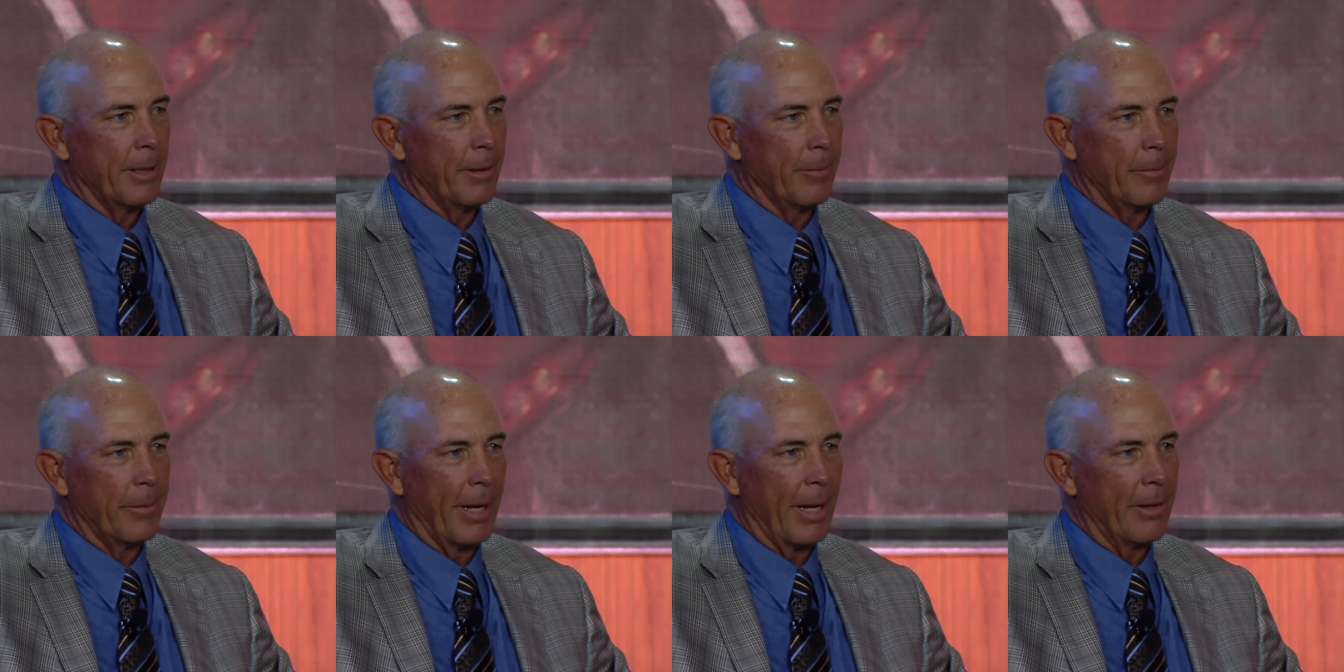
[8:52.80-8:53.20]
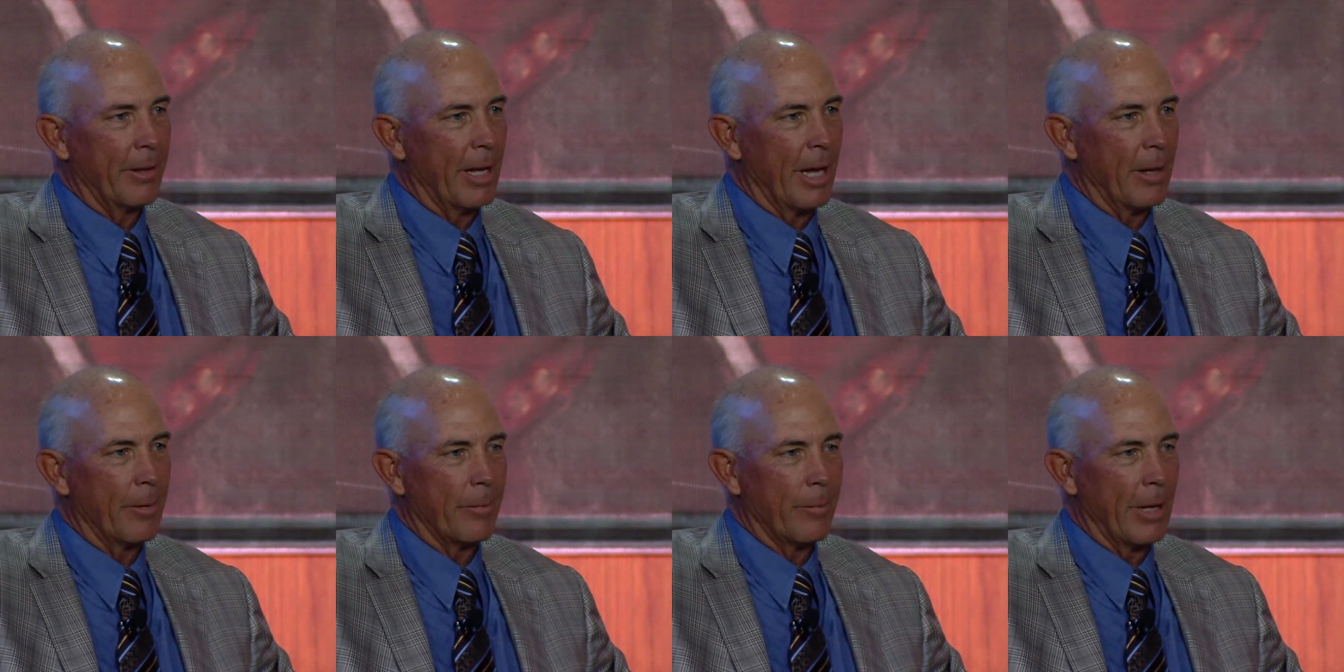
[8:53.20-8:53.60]

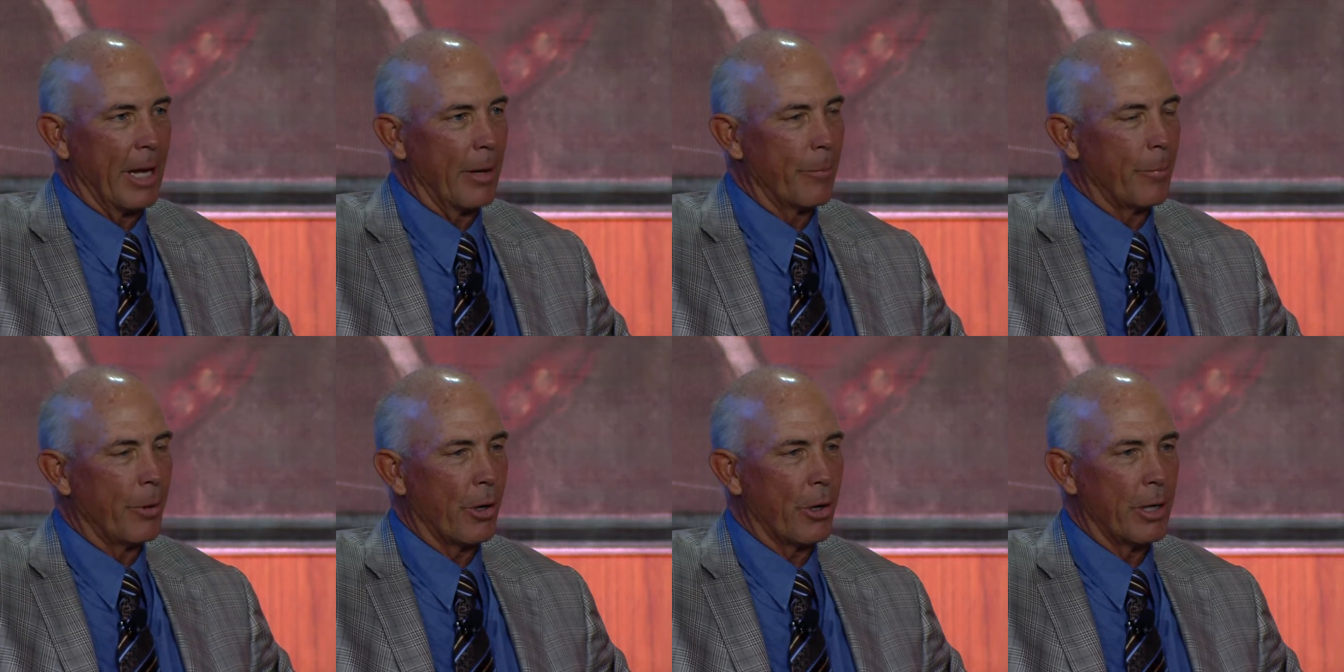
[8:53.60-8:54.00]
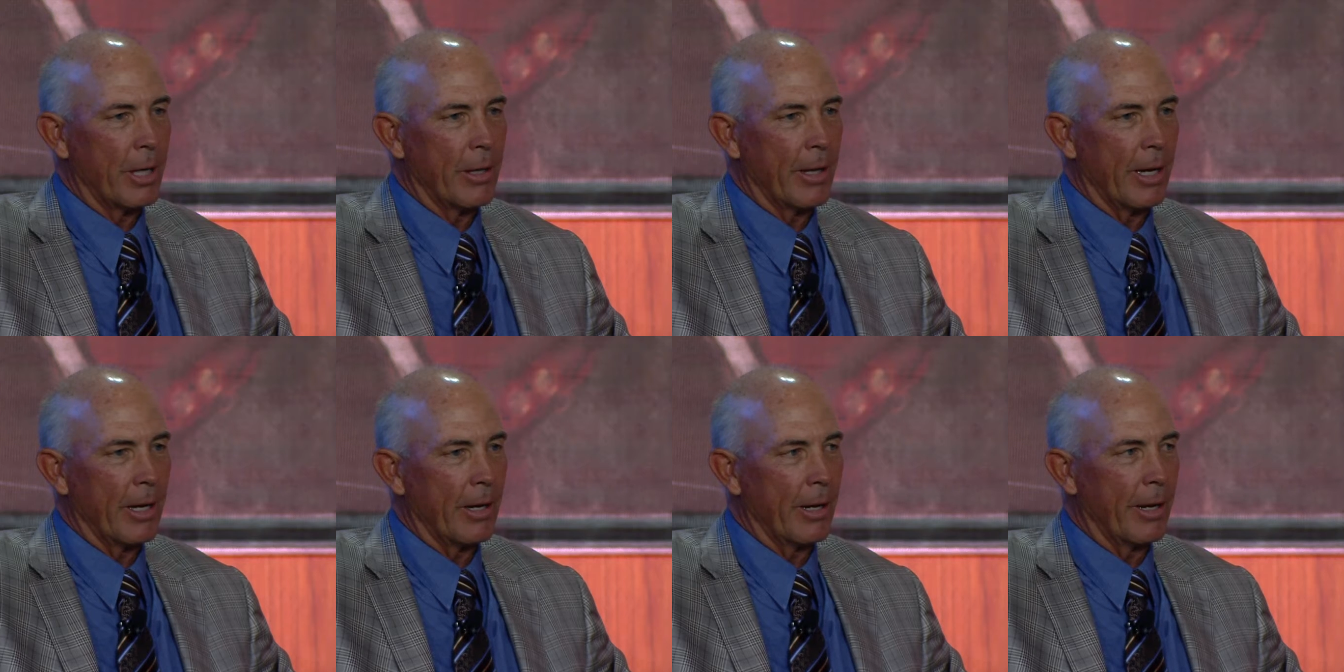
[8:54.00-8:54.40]
that party
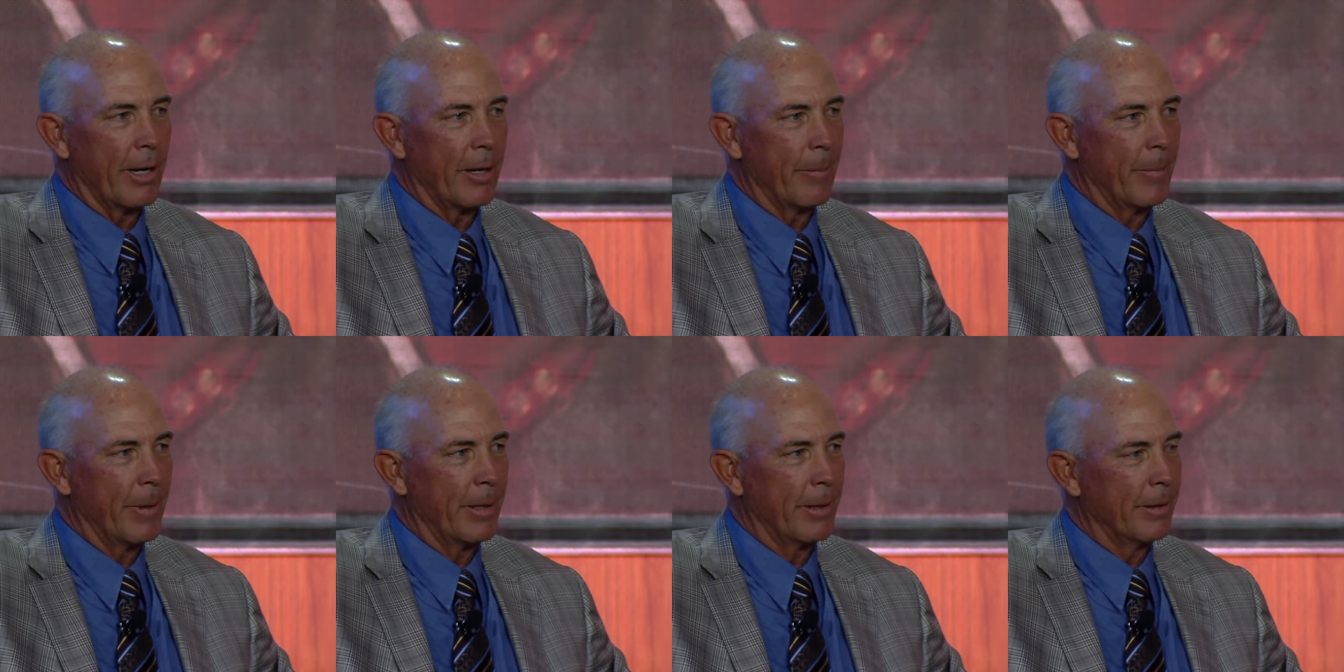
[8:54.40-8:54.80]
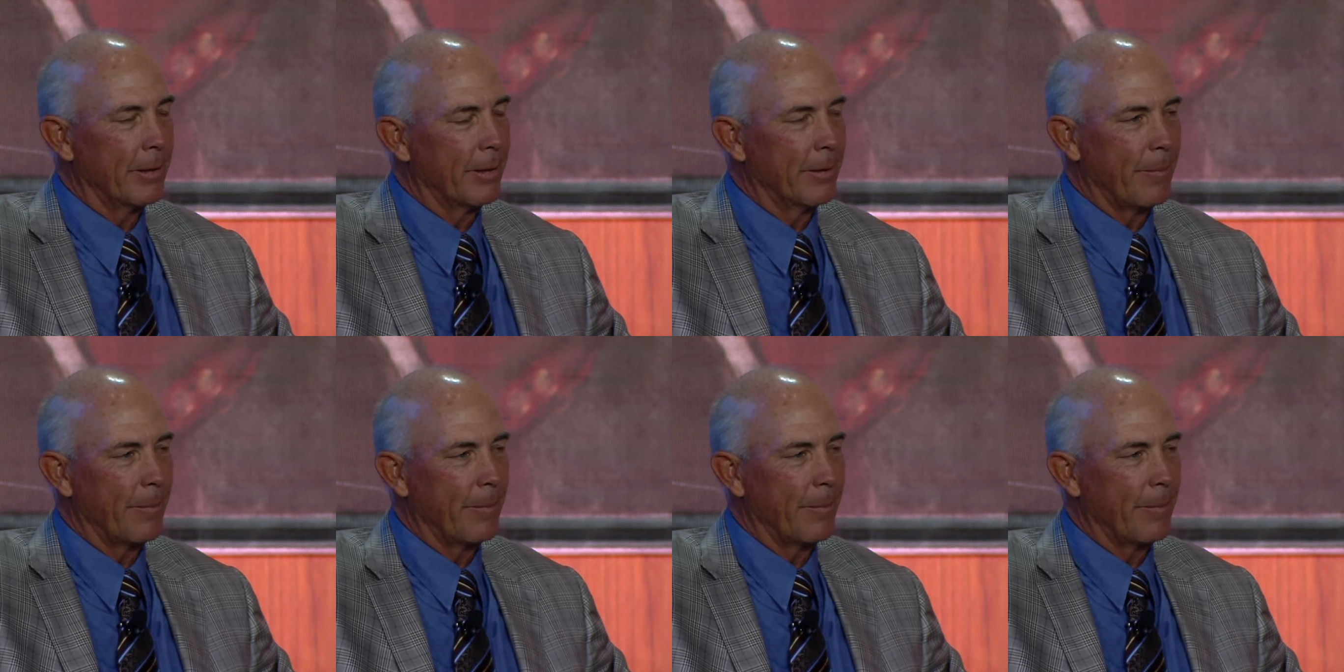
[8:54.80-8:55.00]
that night. I mean,